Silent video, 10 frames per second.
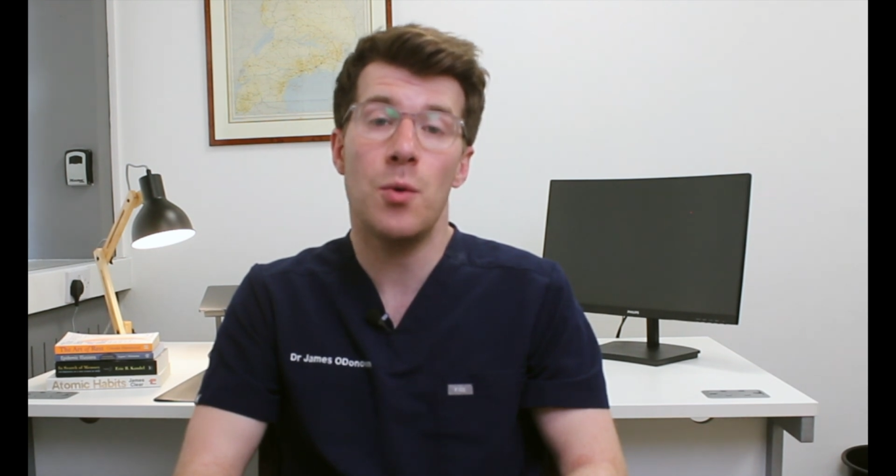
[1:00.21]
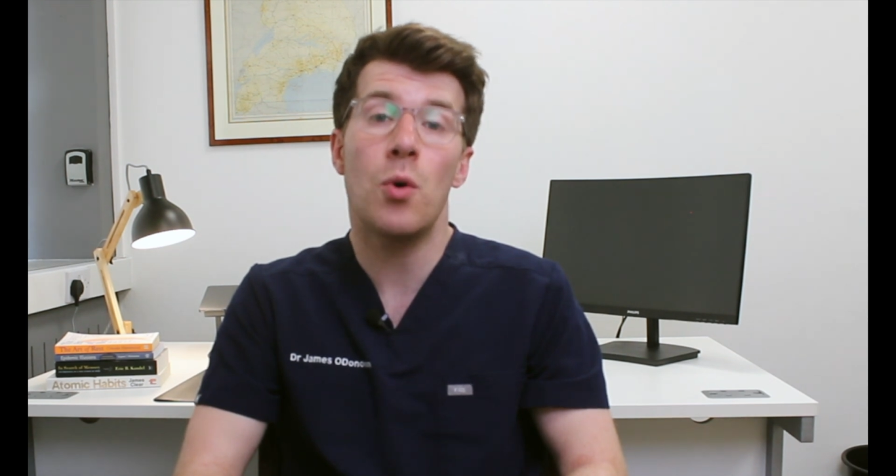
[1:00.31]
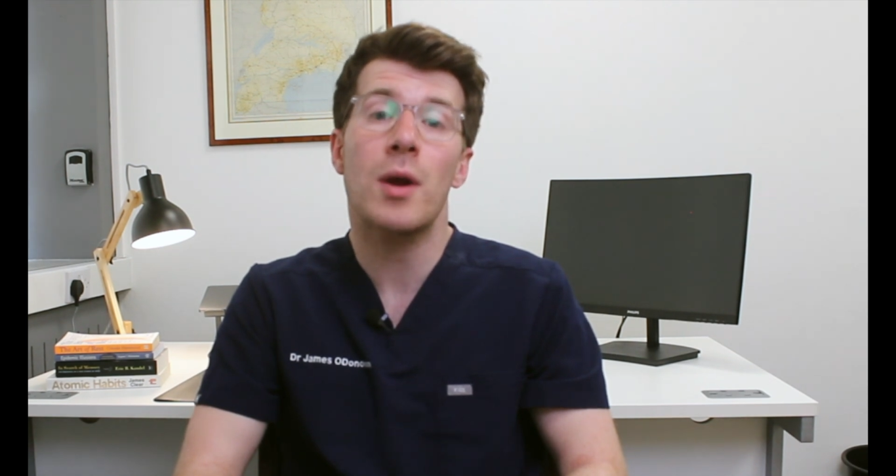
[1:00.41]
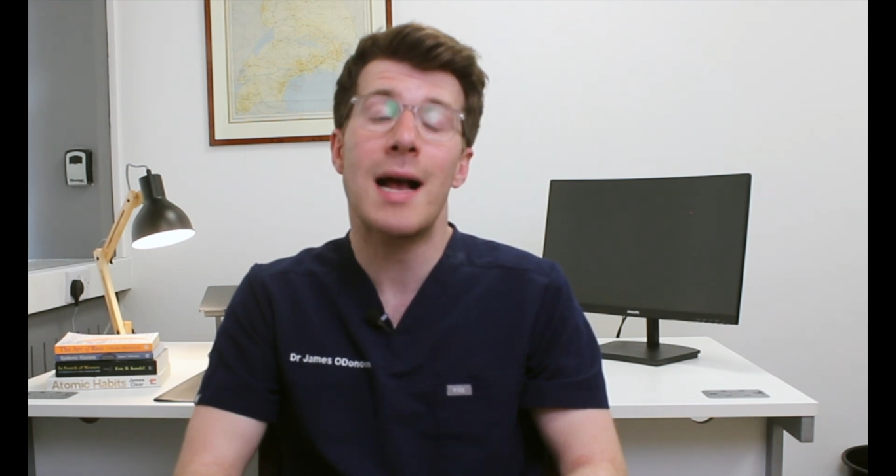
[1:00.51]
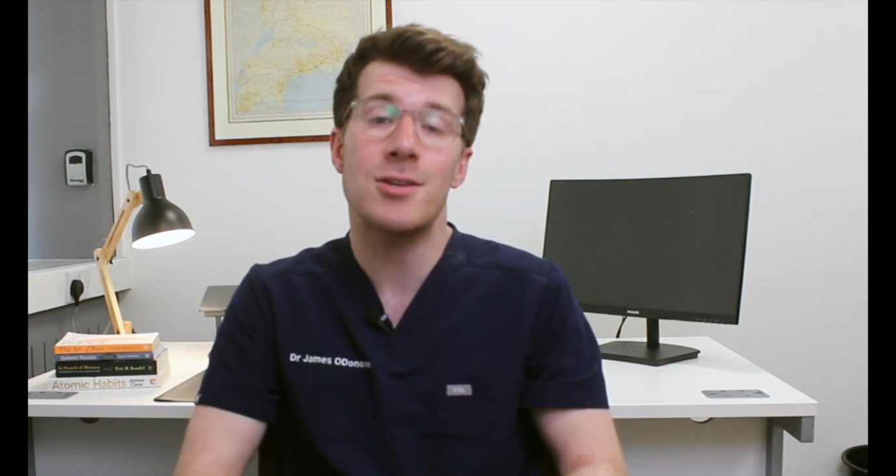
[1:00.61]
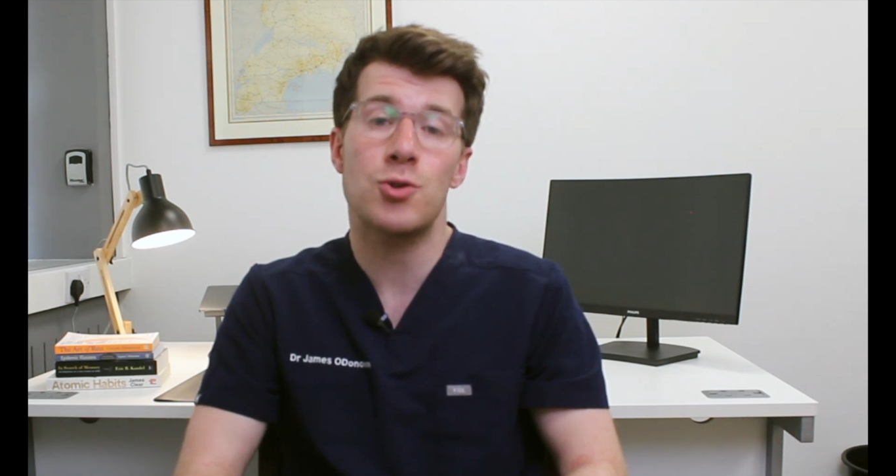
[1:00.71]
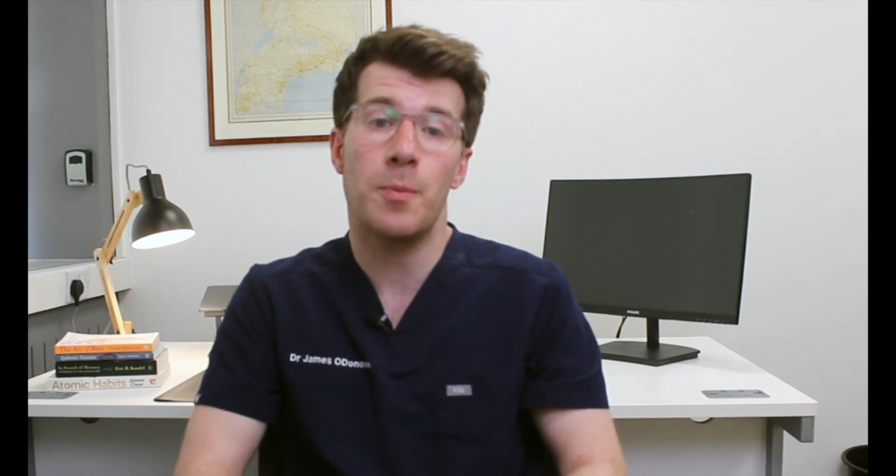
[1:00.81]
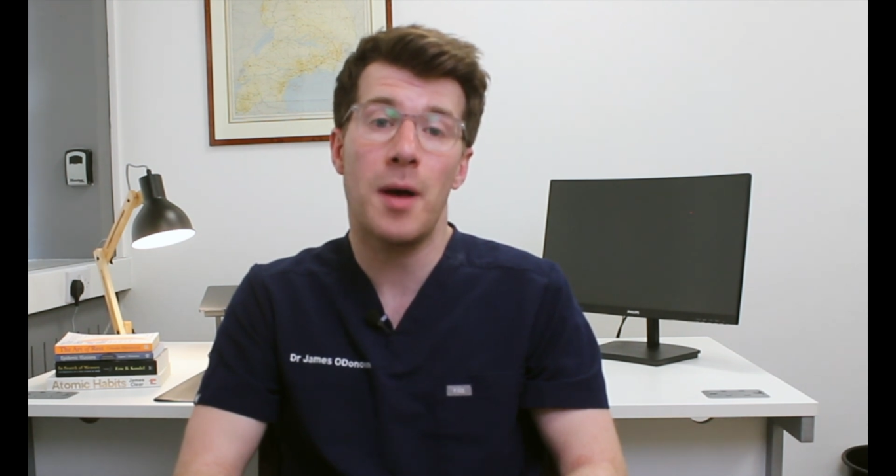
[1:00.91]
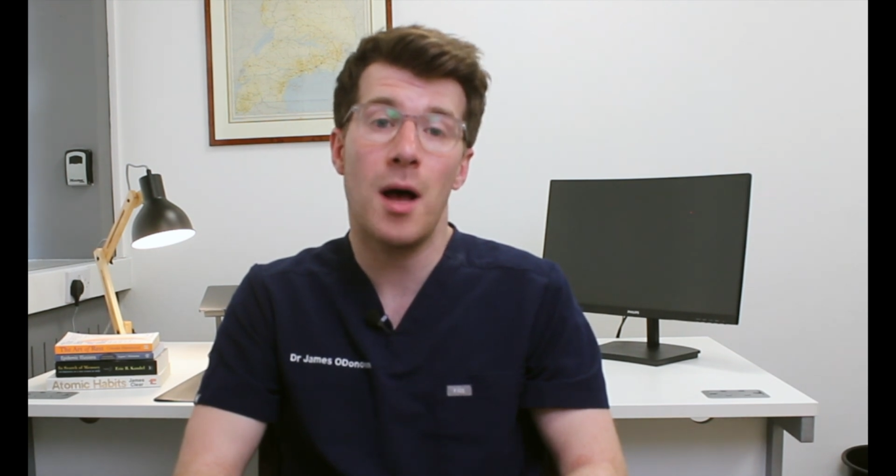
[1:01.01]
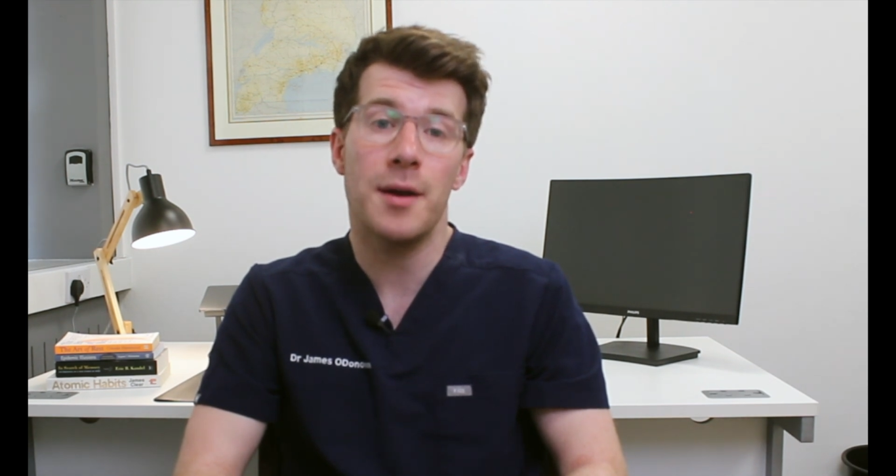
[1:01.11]
or casual
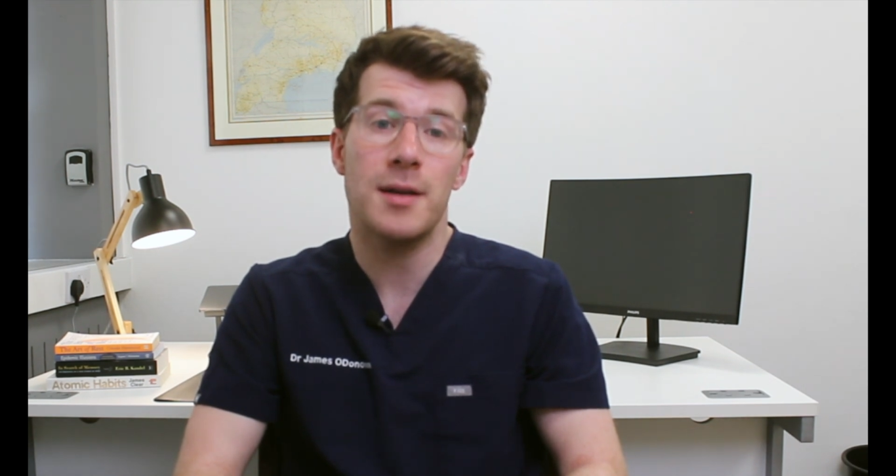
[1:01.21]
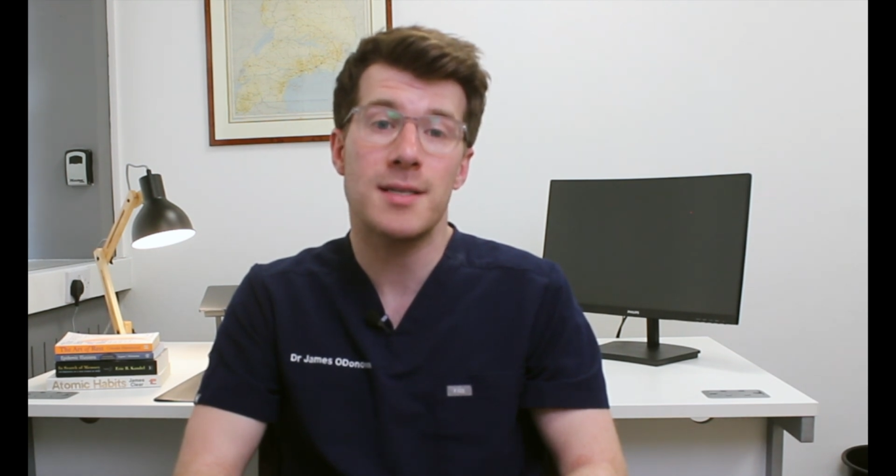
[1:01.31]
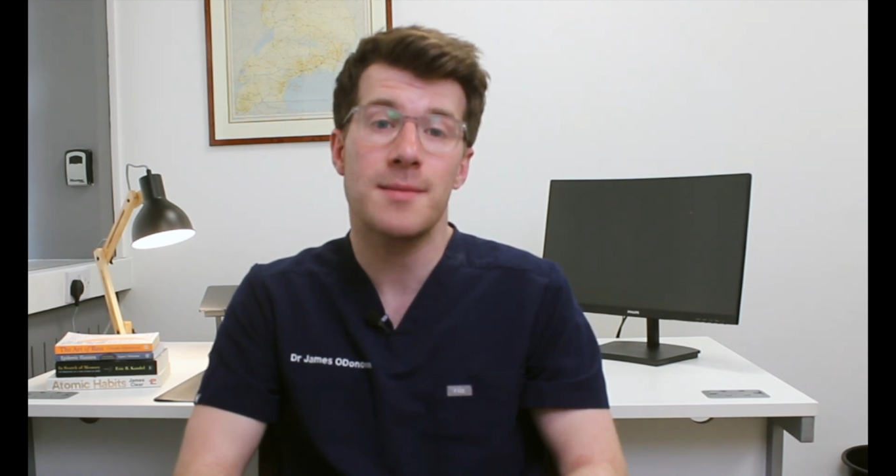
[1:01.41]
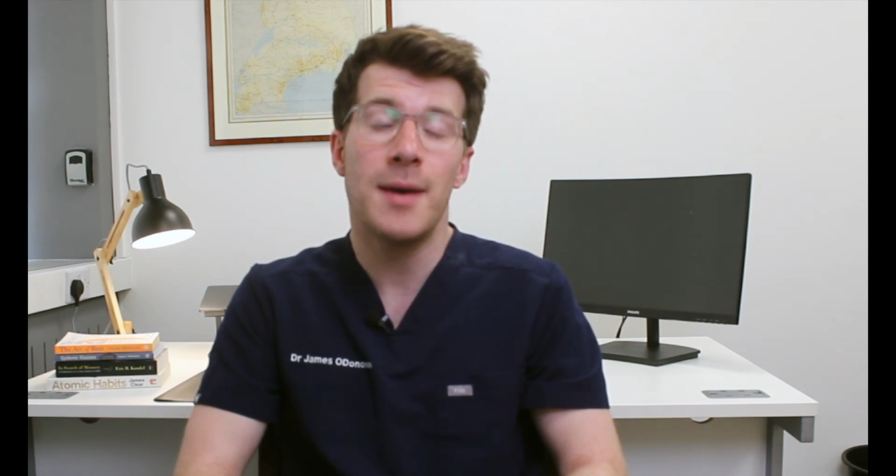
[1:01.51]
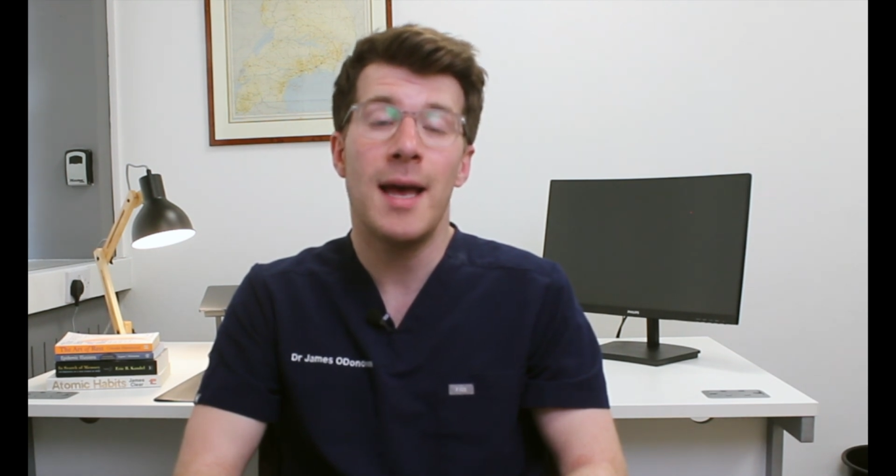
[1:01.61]
partners.